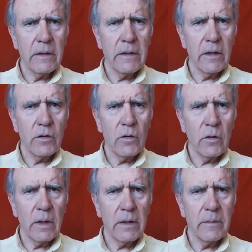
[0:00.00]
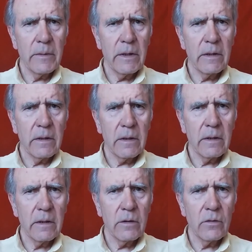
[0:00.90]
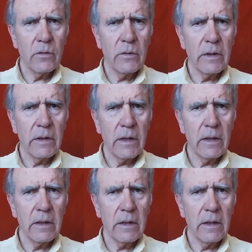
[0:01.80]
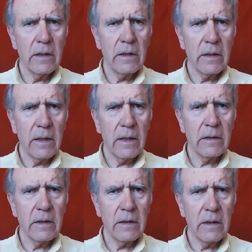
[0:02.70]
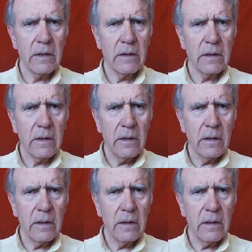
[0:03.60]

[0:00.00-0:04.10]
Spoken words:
Seek to grasp it, to retain it as it is,